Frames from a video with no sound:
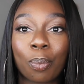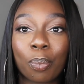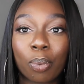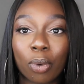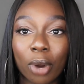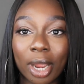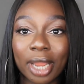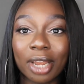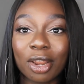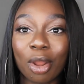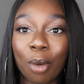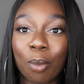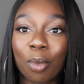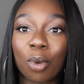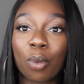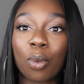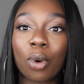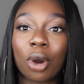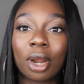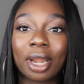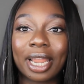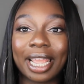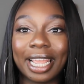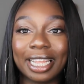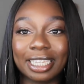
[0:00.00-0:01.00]
point number
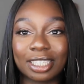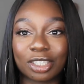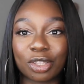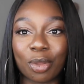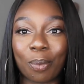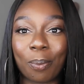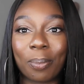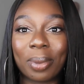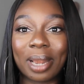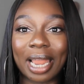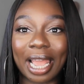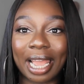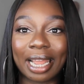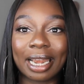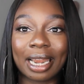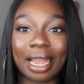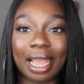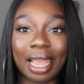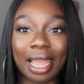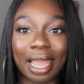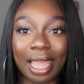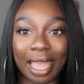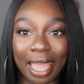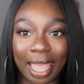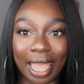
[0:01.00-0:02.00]
1 is to plan
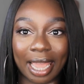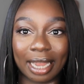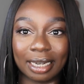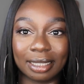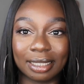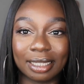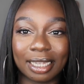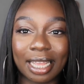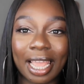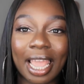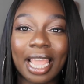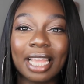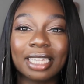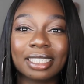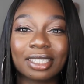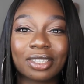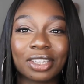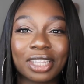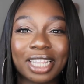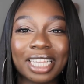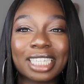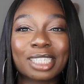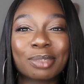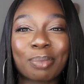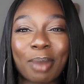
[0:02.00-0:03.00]
ahead. So
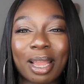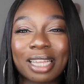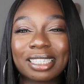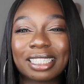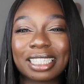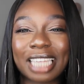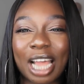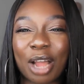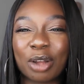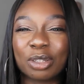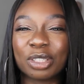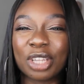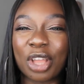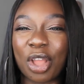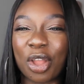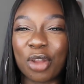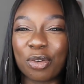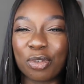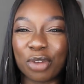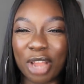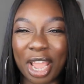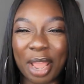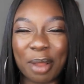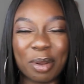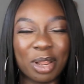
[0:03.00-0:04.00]
this might sound
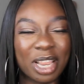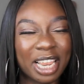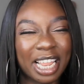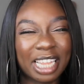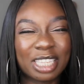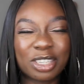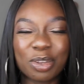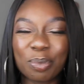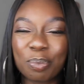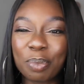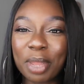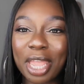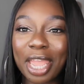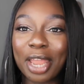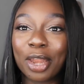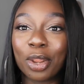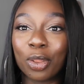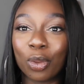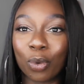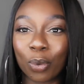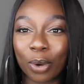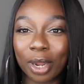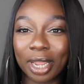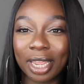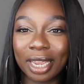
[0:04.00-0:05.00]
a little bit
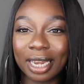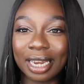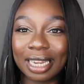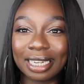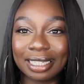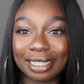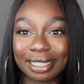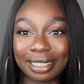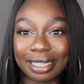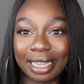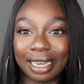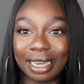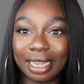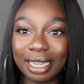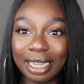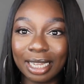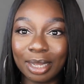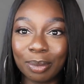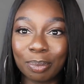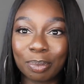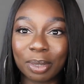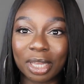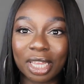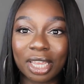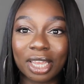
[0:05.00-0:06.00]
annoying and silly
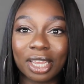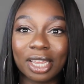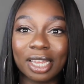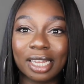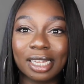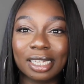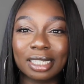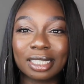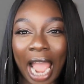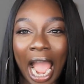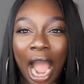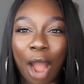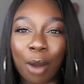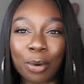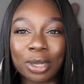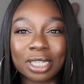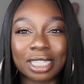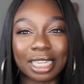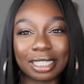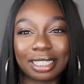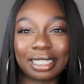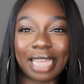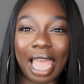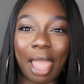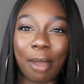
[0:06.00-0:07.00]
because how is
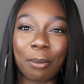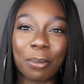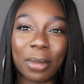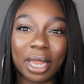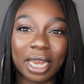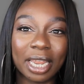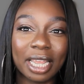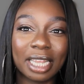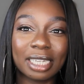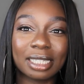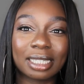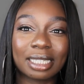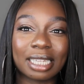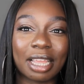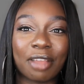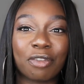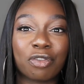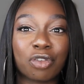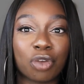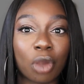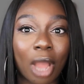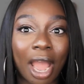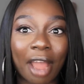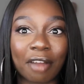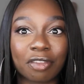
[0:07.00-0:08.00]
it 10 minutes if
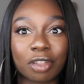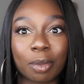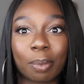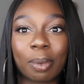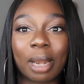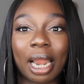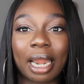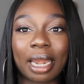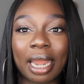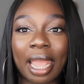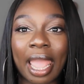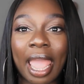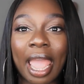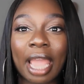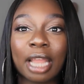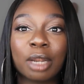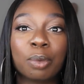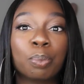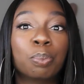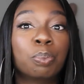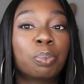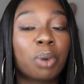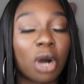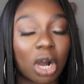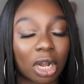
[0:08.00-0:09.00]
you have to plan ahead?
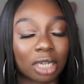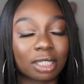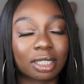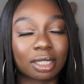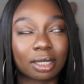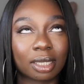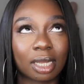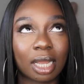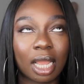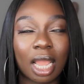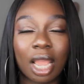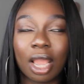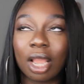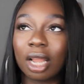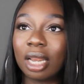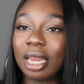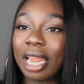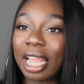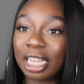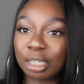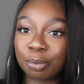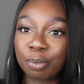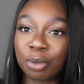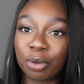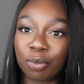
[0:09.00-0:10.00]
But
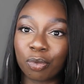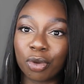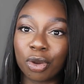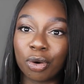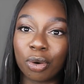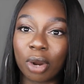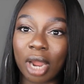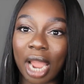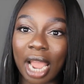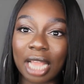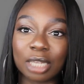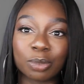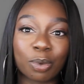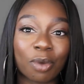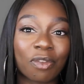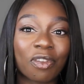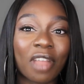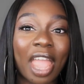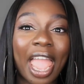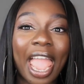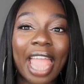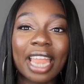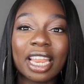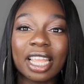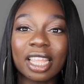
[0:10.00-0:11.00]
let's be real, guys, with
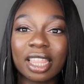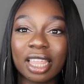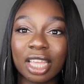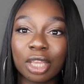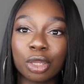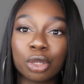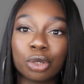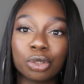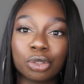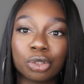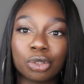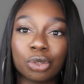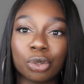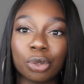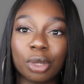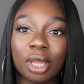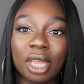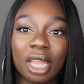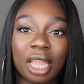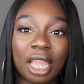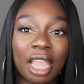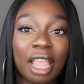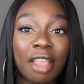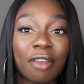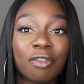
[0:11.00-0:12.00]
anything you do,
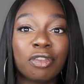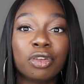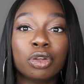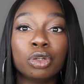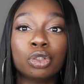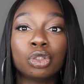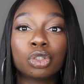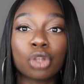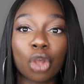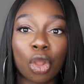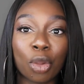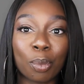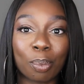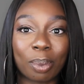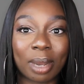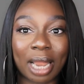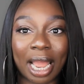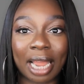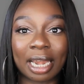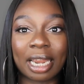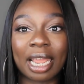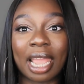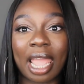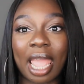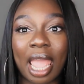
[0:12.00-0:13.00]
if you don't
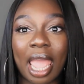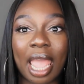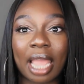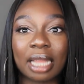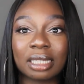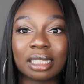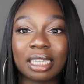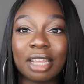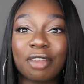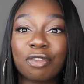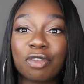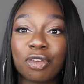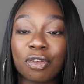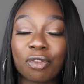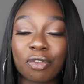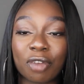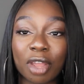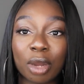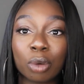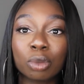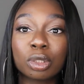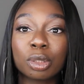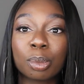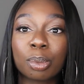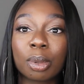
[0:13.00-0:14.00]
plan ahead, if you
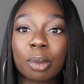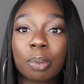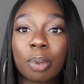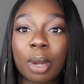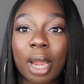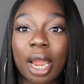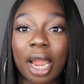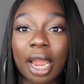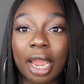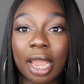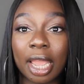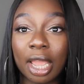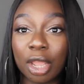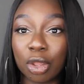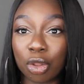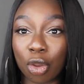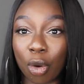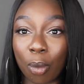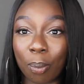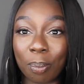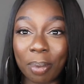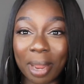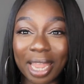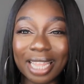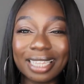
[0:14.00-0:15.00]
fail to prepare,
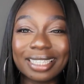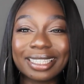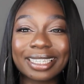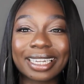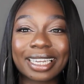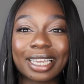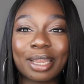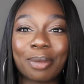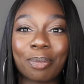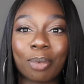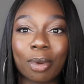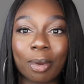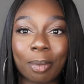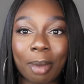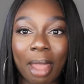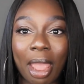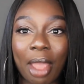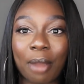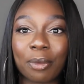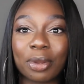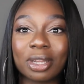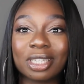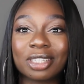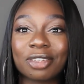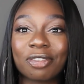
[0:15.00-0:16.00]
you're basically
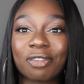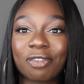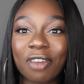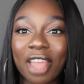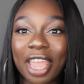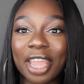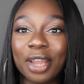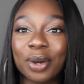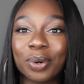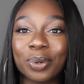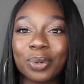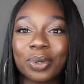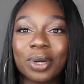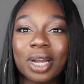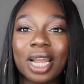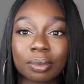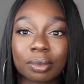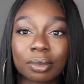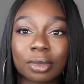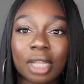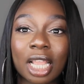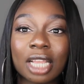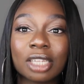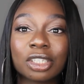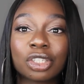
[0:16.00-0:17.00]
preparing to fail.
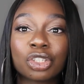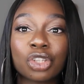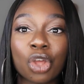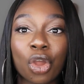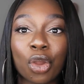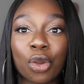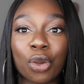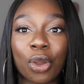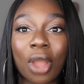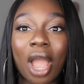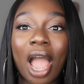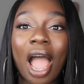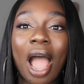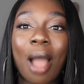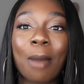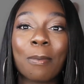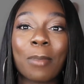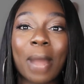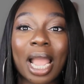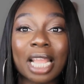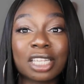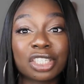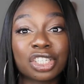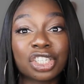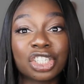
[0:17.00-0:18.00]
So
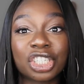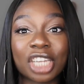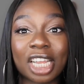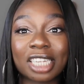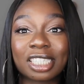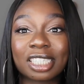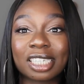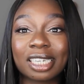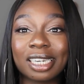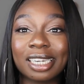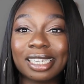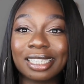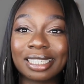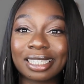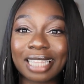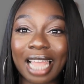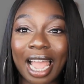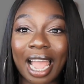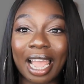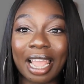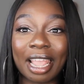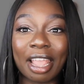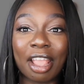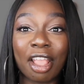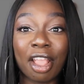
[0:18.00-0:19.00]
my suggestion is
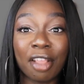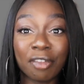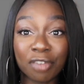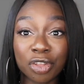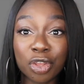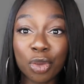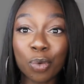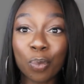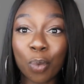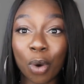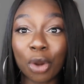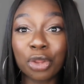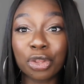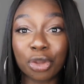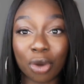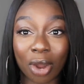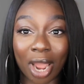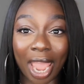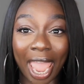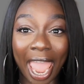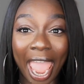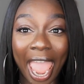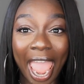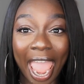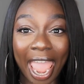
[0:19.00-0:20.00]
that if you want your
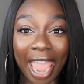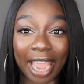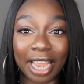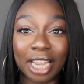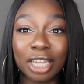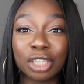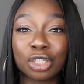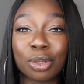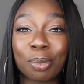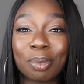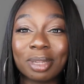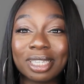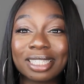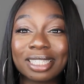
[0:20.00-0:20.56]
hair to be